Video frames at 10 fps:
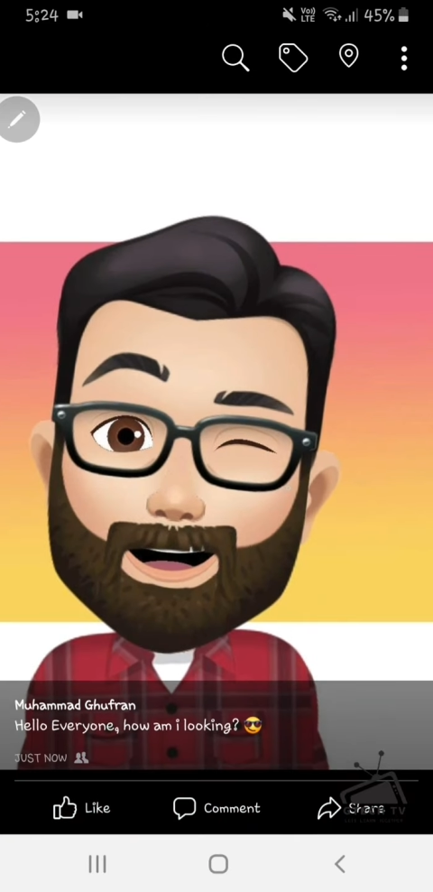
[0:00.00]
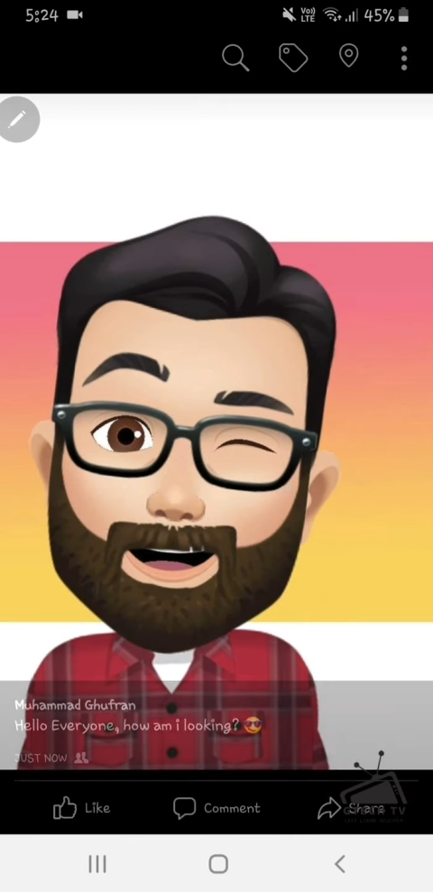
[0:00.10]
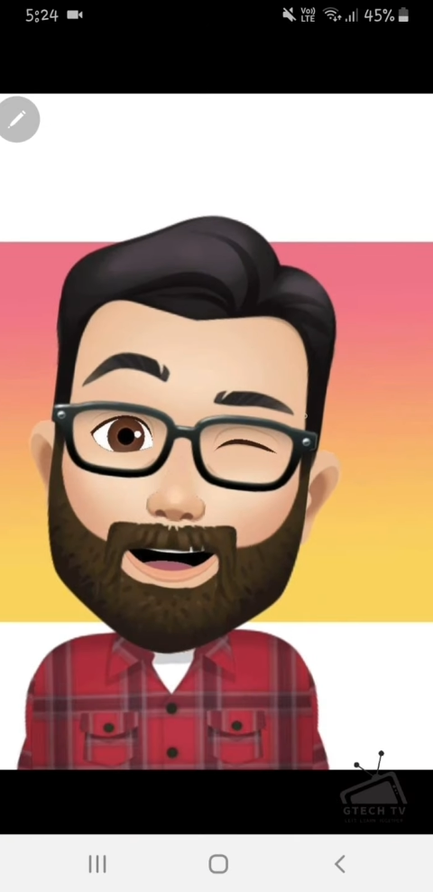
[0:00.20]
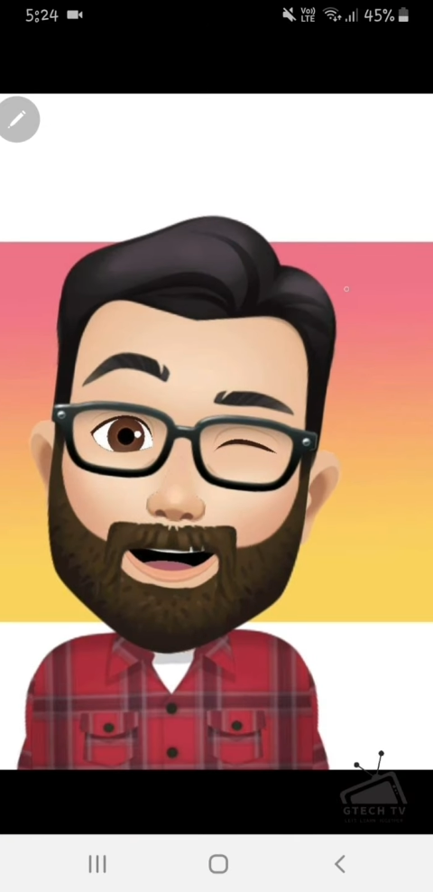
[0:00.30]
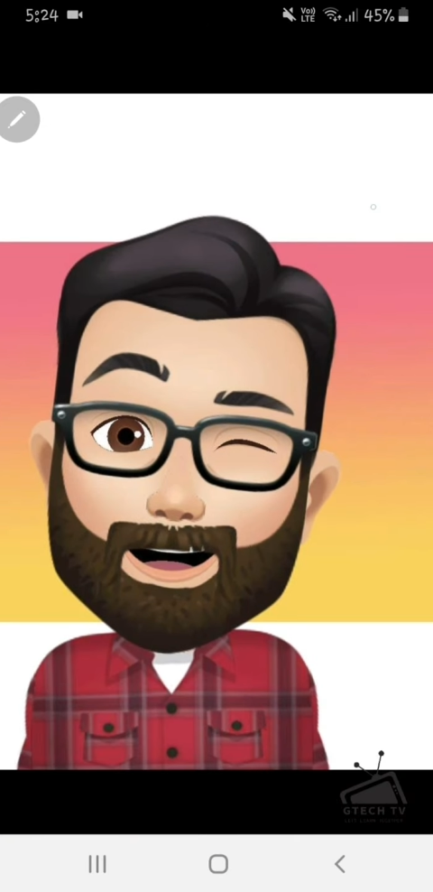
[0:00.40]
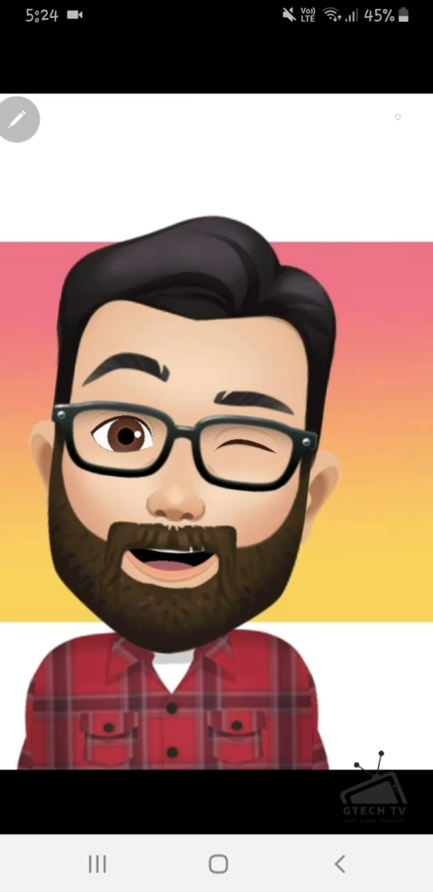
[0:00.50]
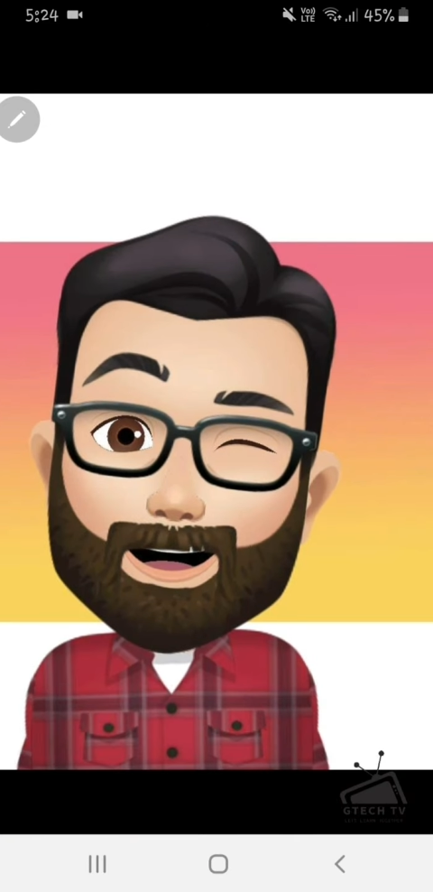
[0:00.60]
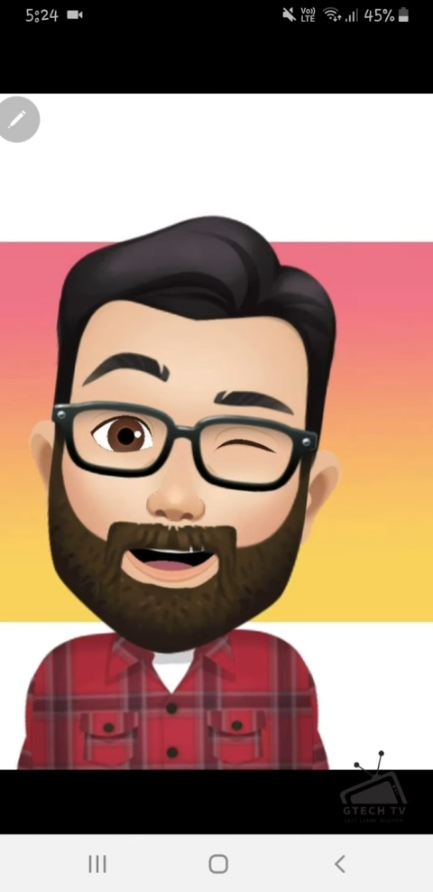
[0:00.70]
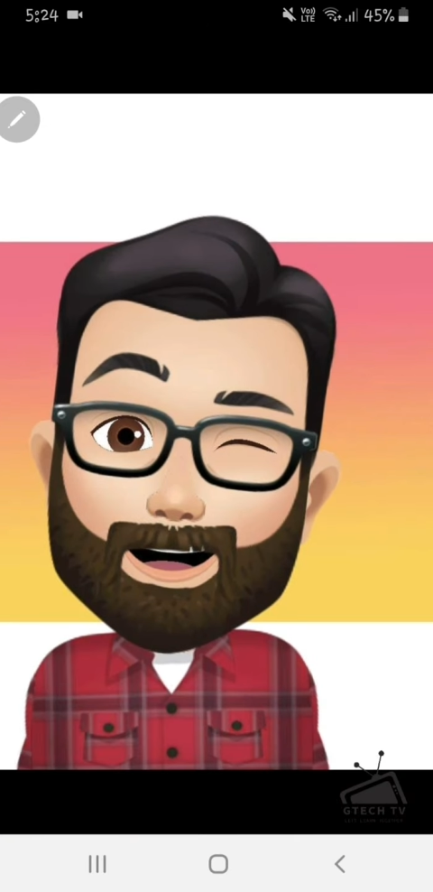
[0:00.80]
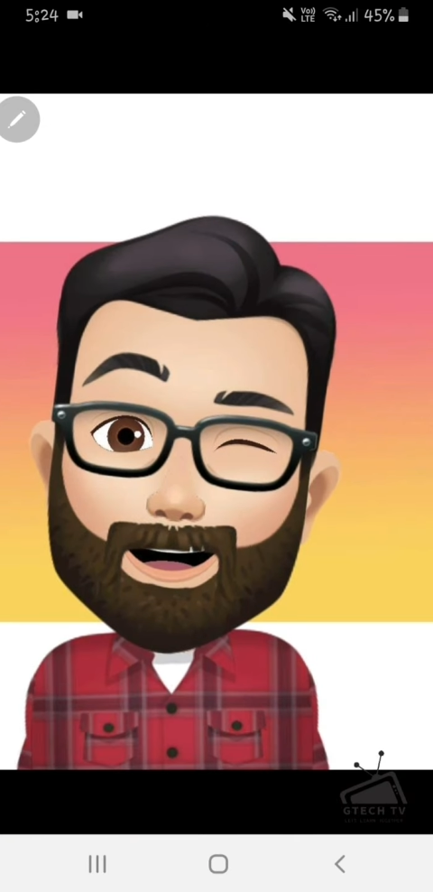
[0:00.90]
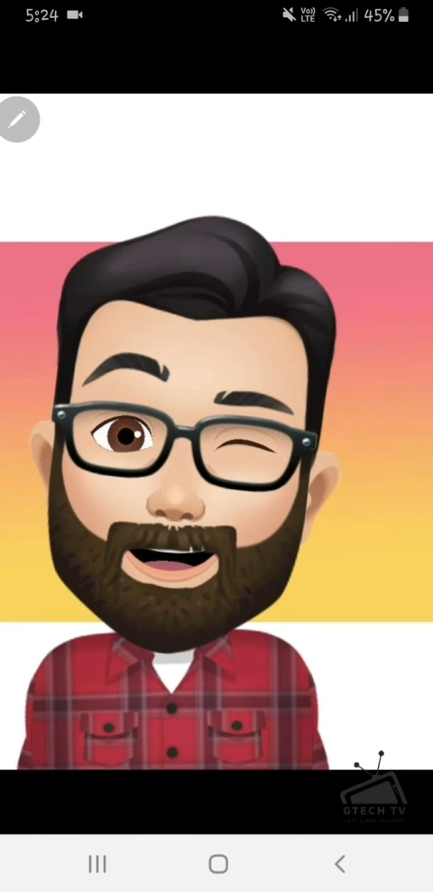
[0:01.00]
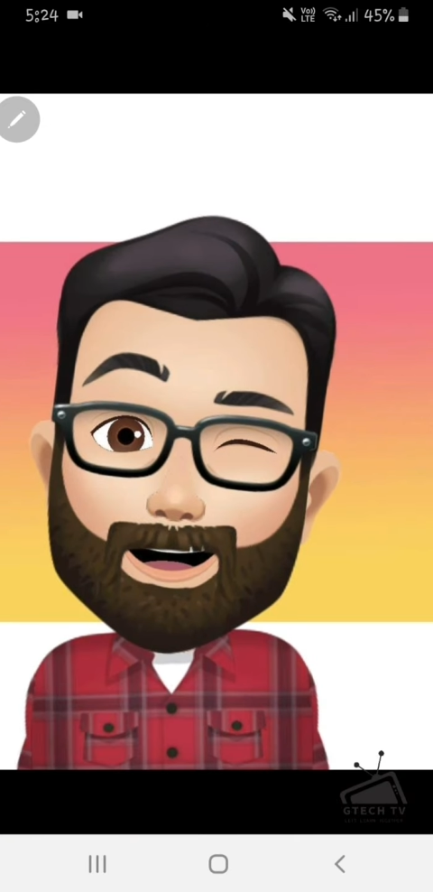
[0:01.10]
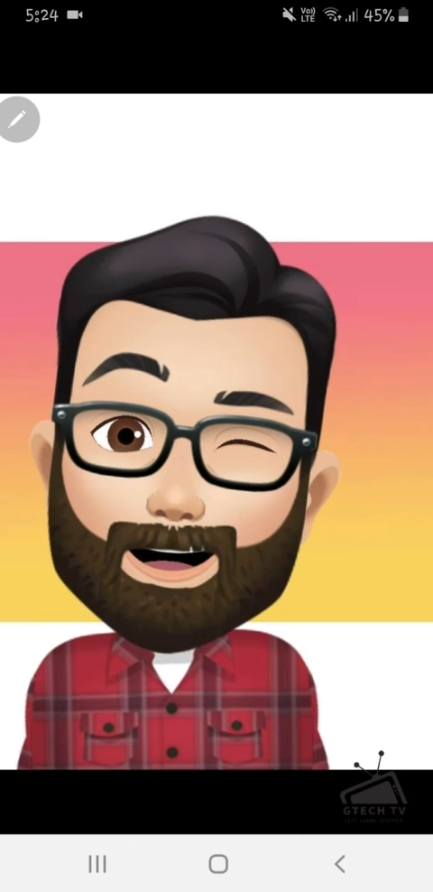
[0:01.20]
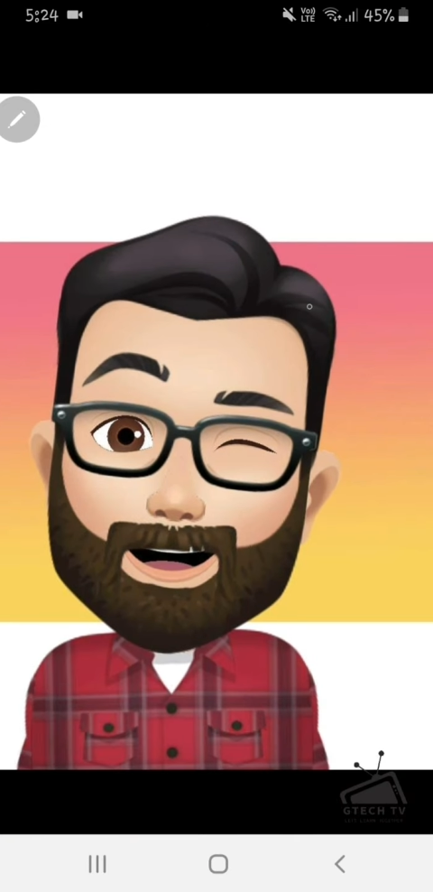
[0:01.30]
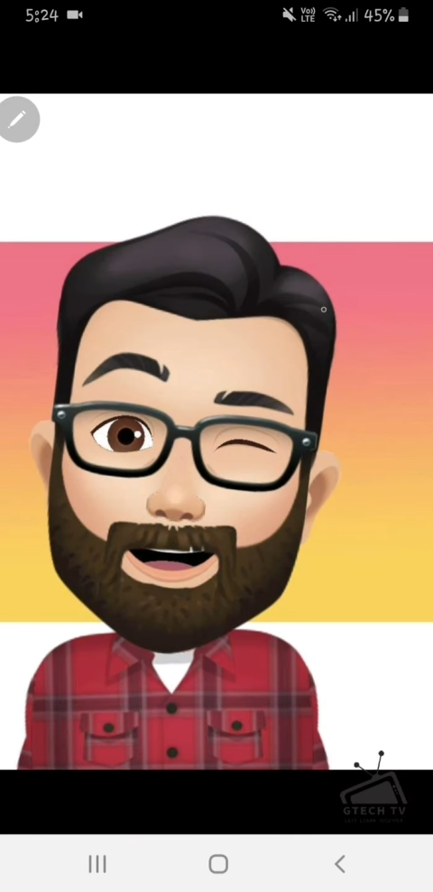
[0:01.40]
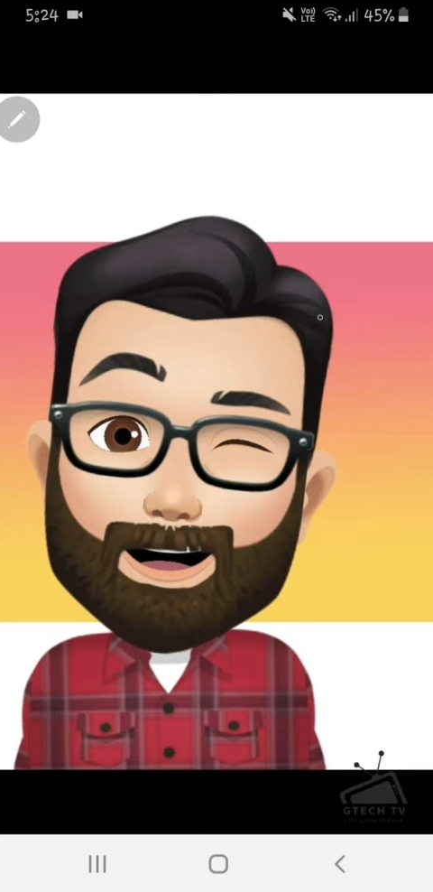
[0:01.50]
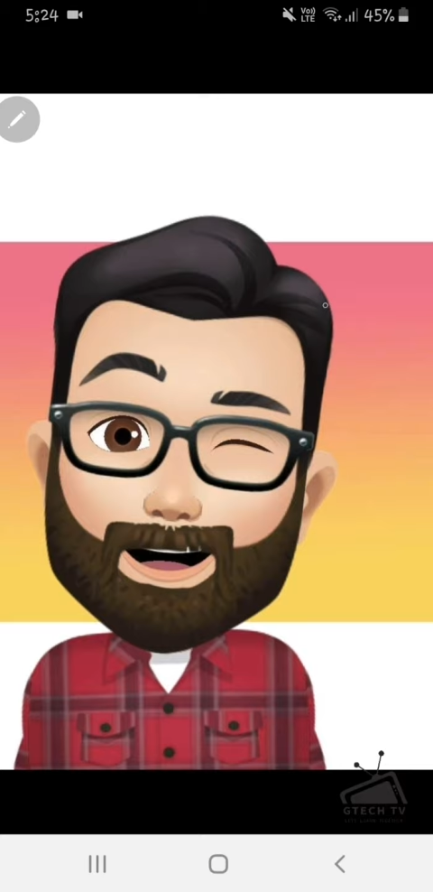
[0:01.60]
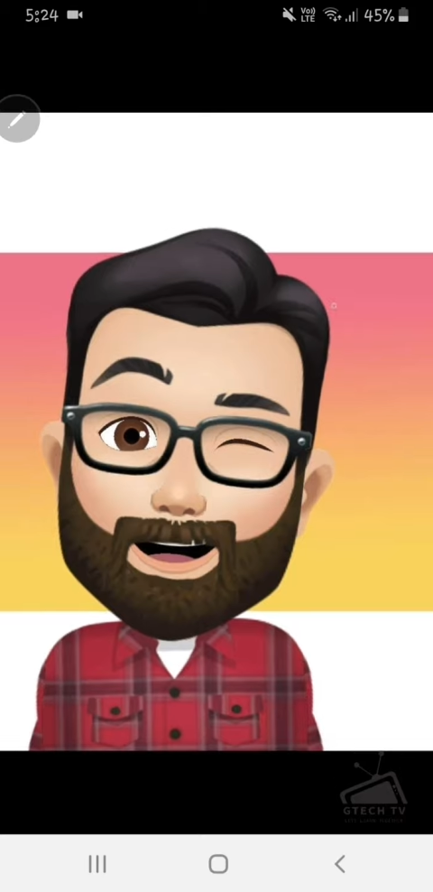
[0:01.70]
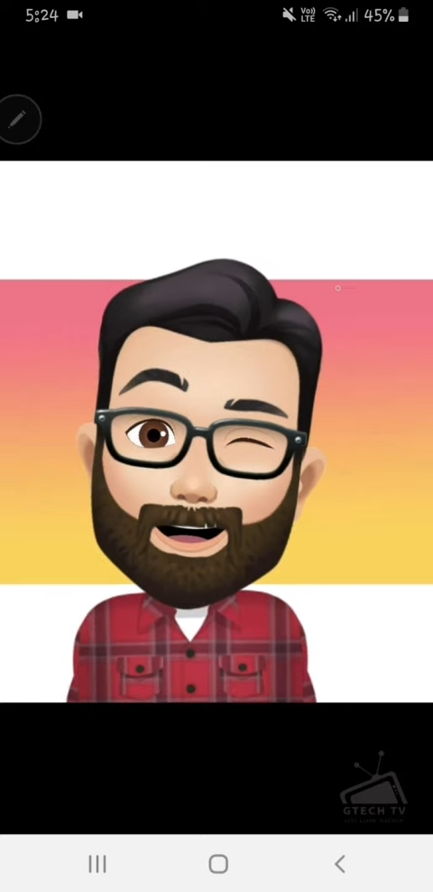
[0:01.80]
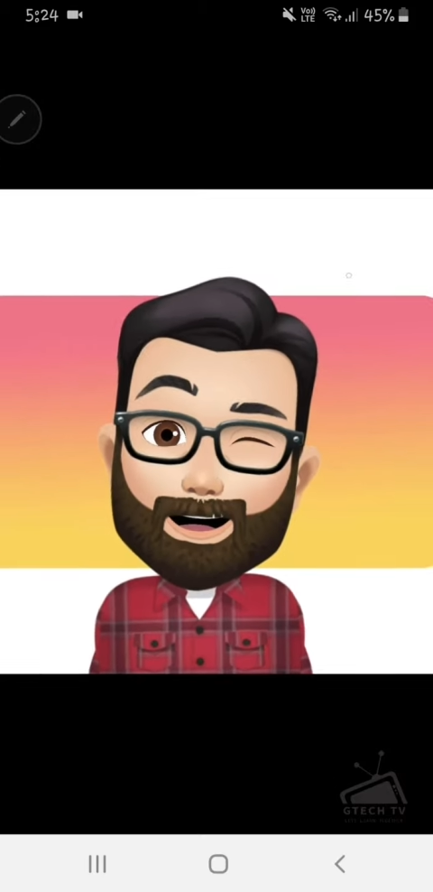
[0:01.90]
take care. Bye
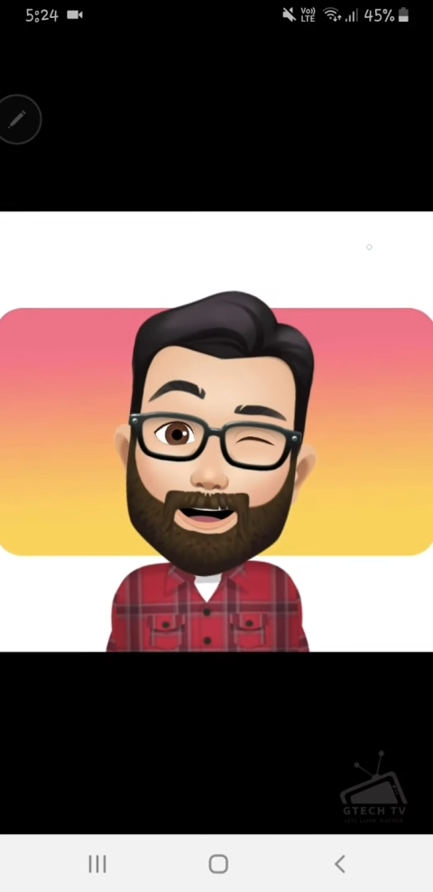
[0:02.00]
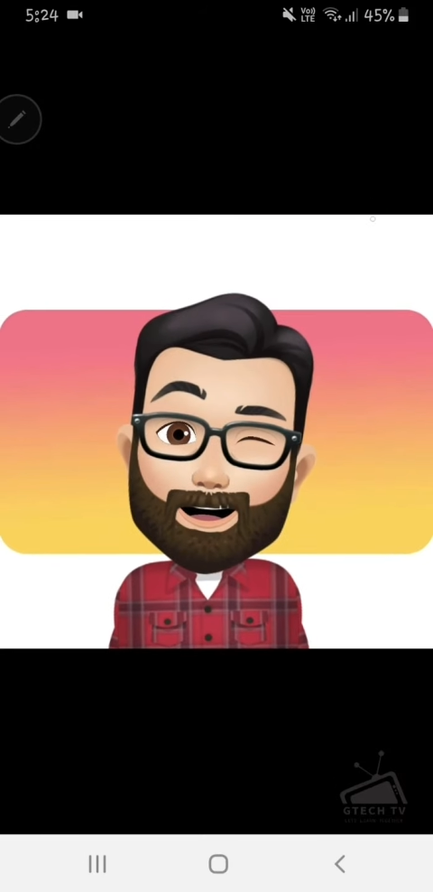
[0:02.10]
bye.